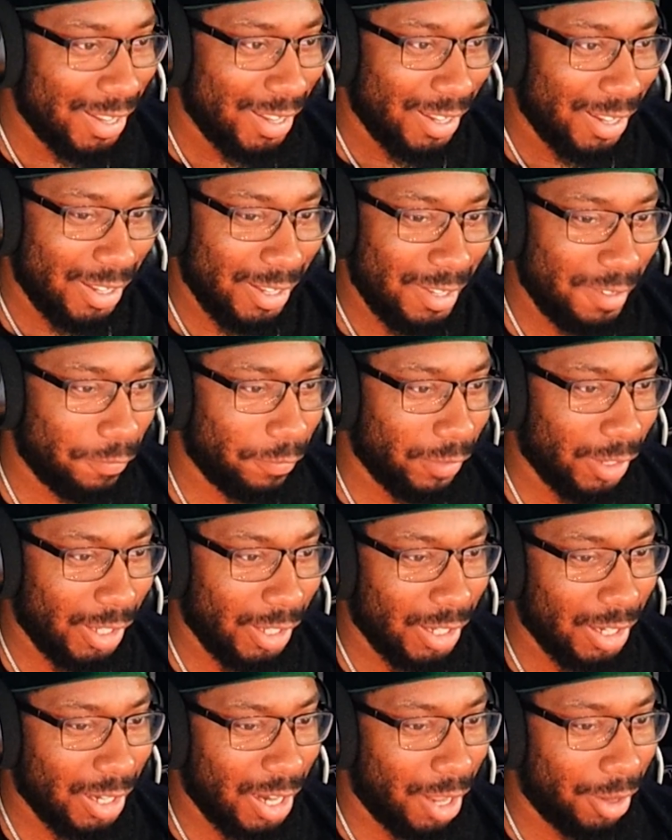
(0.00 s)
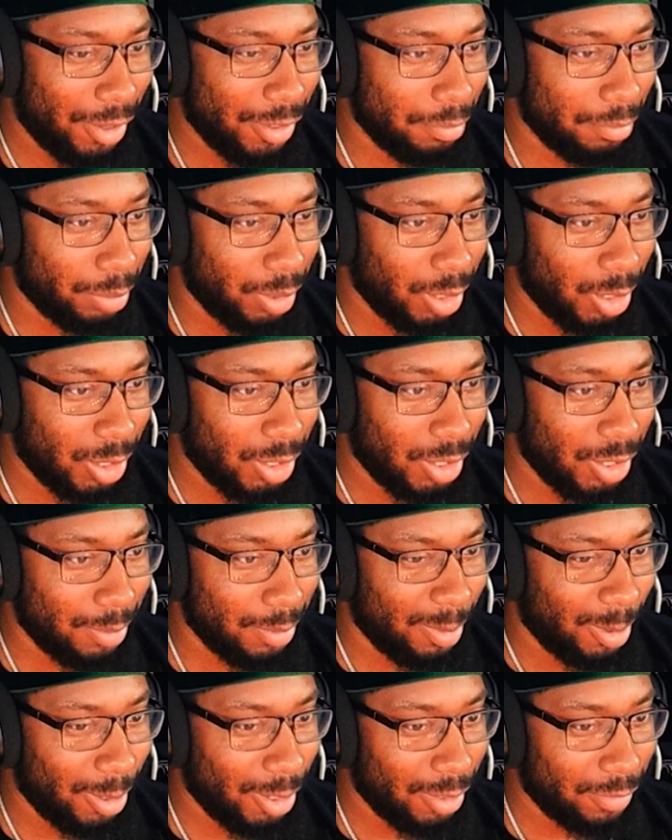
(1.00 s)
He finna get it out in blood,
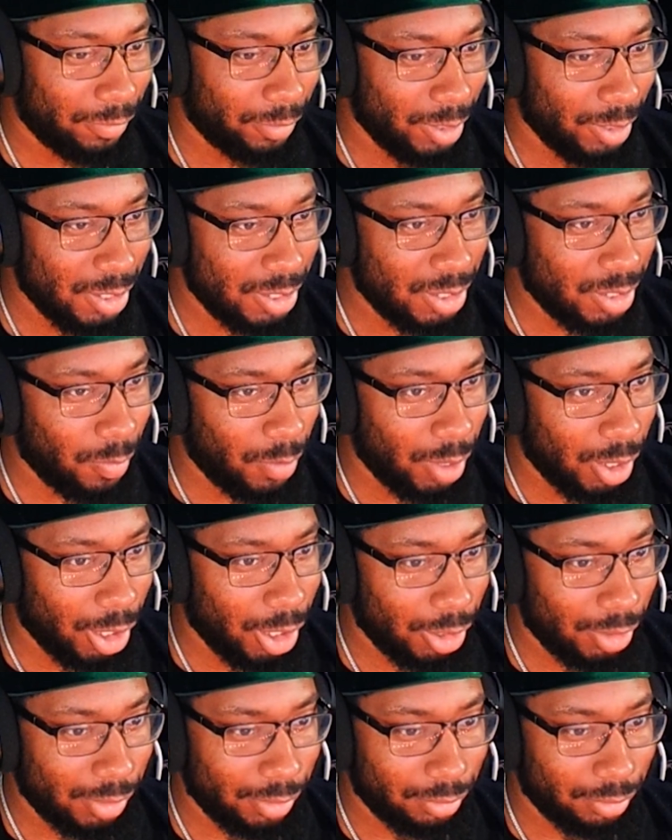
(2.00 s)
bro, for his squad.